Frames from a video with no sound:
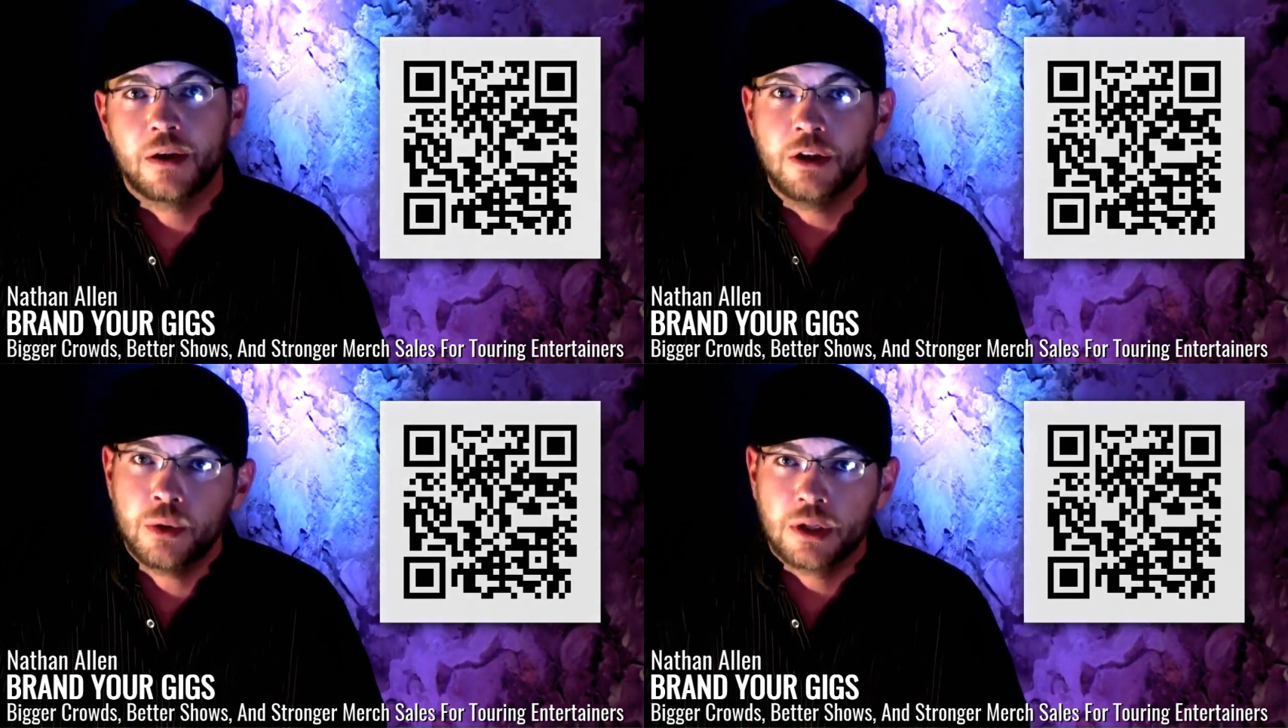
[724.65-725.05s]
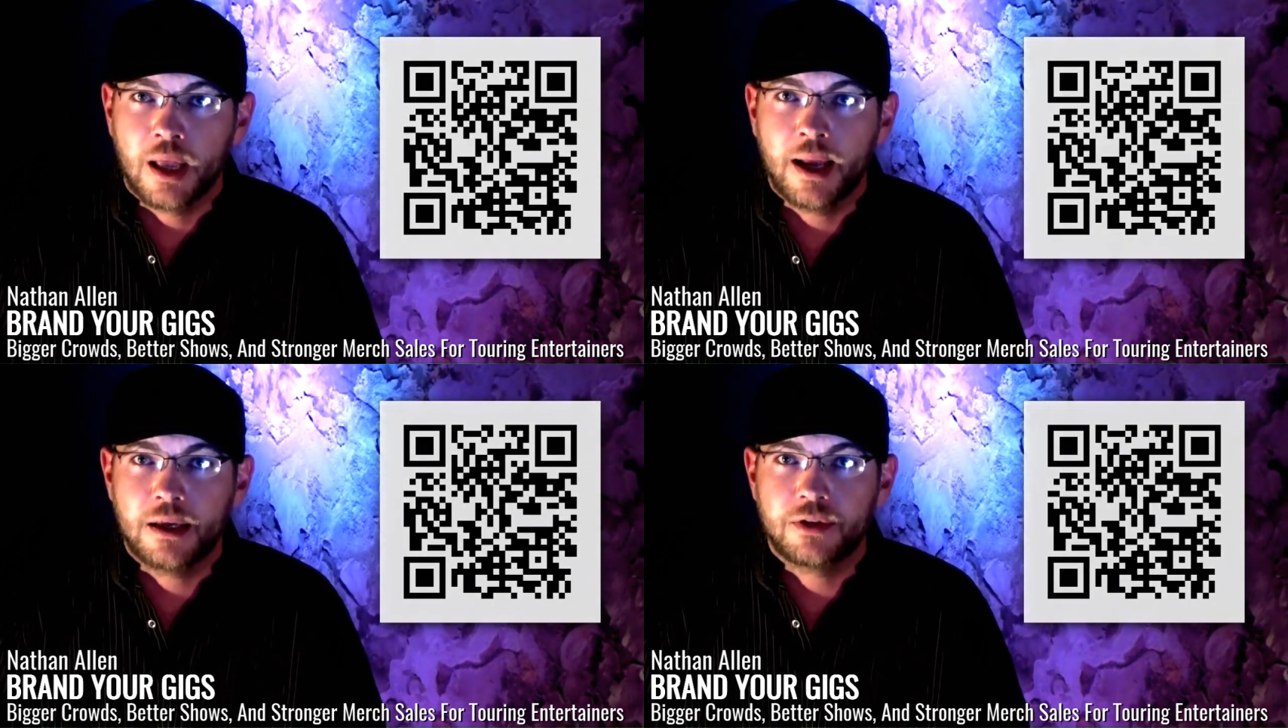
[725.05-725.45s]

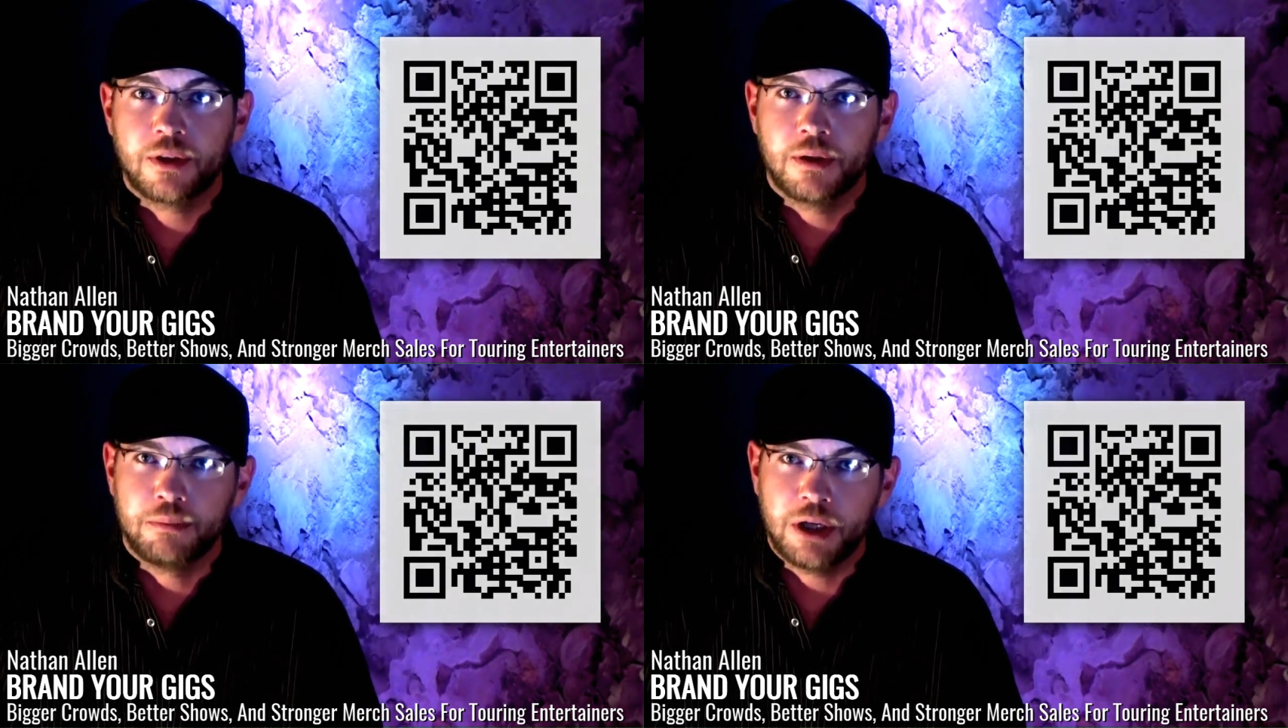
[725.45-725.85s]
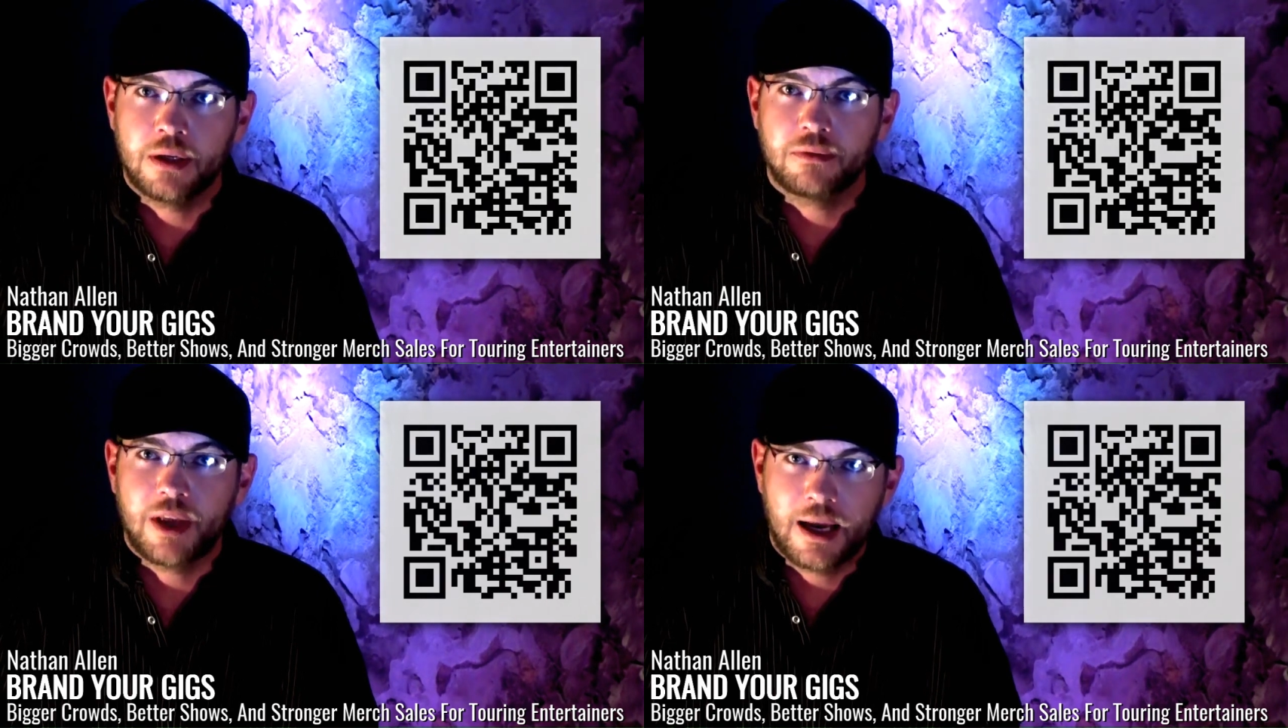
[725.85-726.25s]
utilized than
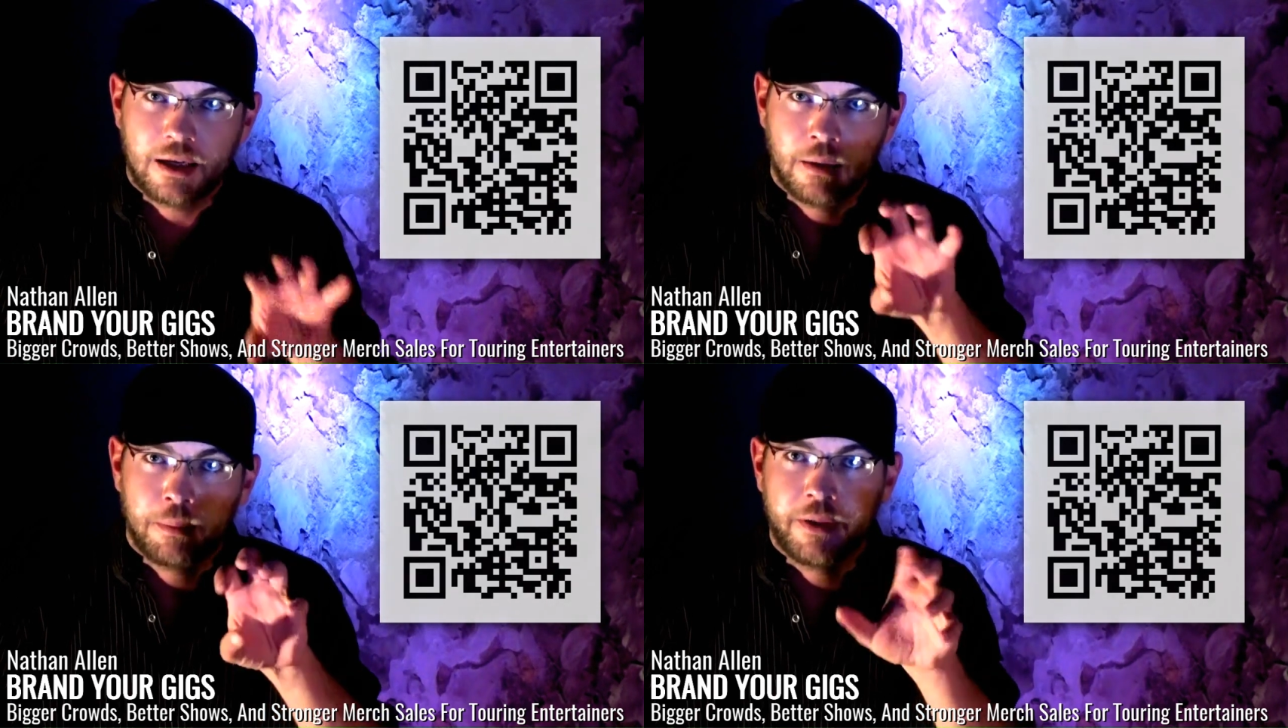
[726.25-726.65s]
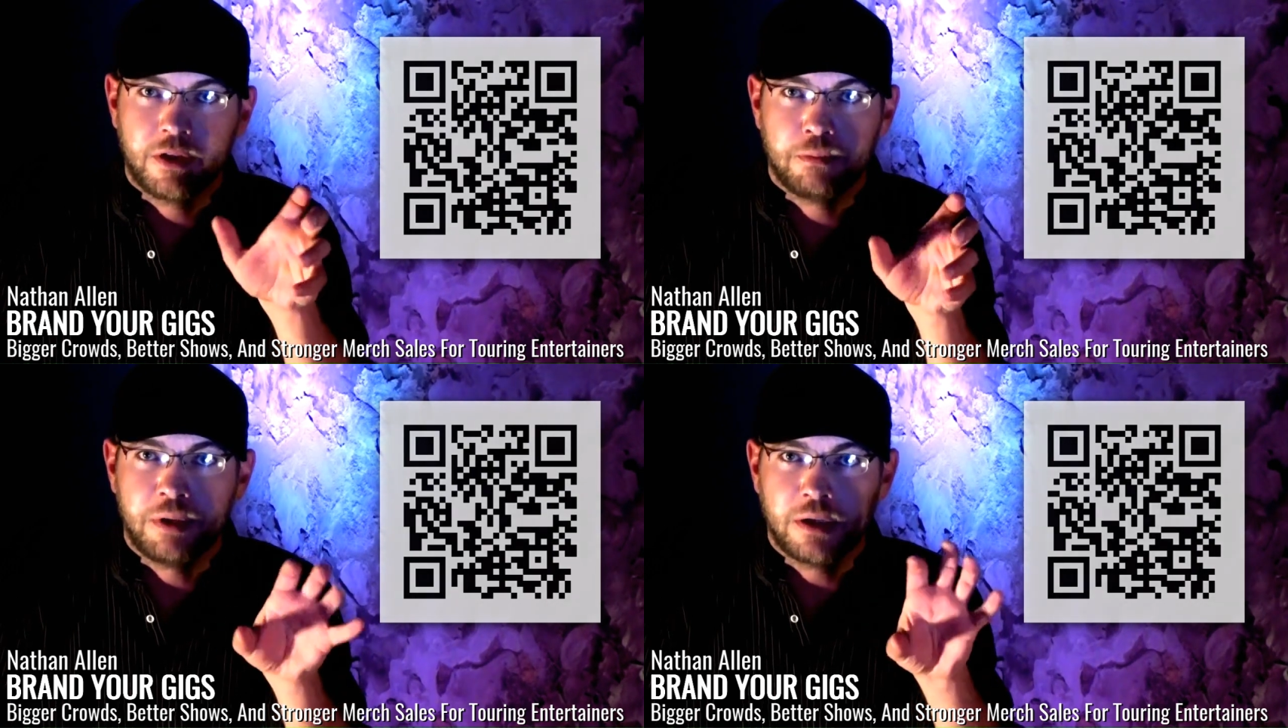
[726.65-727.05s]
being taken up by
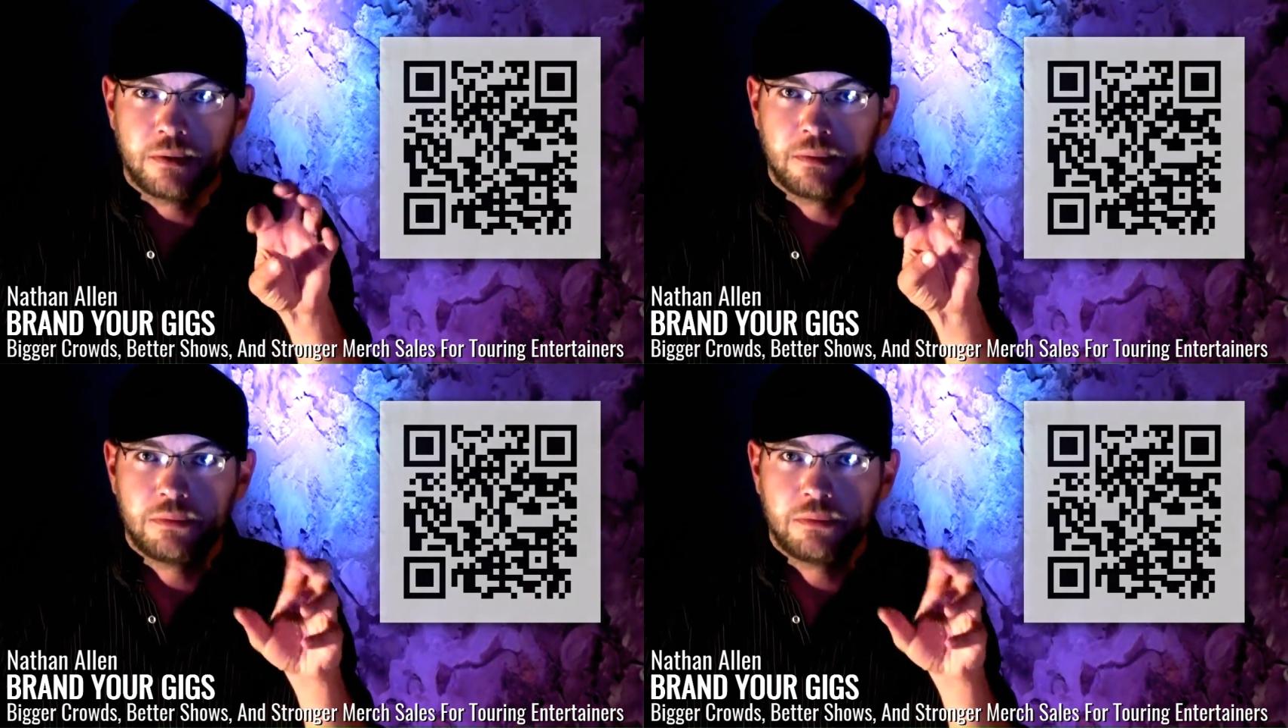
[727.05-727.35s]
this big